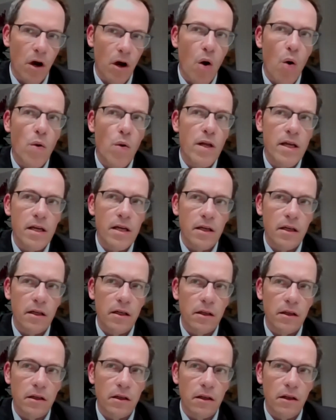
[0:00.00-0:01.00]

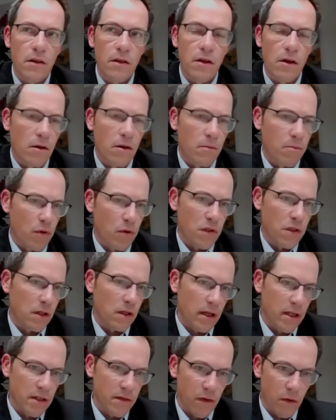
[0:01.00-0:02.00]
owning the
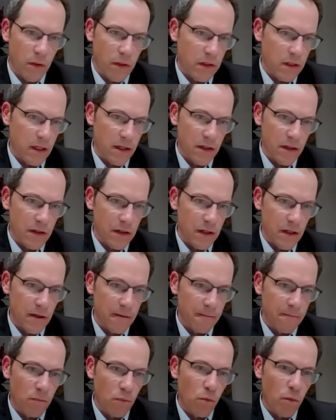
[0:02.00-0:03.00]
personal lines focused
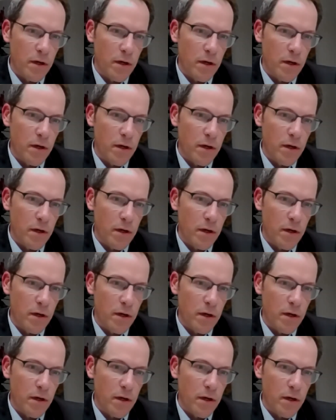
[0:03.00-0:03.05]
agency.